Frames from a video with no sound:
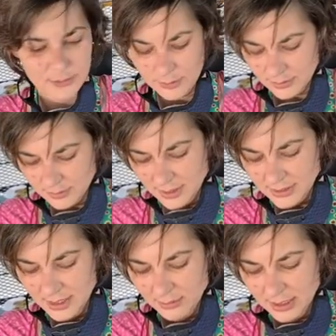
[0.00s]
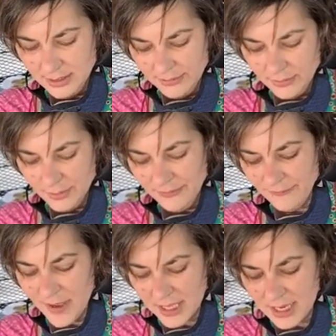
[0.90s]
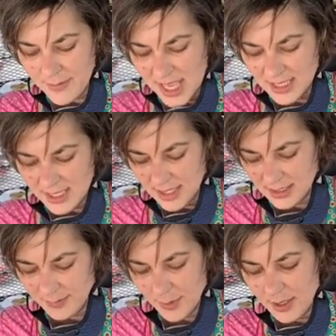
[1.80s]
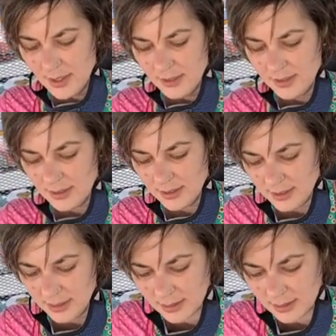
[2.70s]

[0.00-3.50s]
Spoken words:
Well, I say quite clever, I mean fucking amazing, but, you know.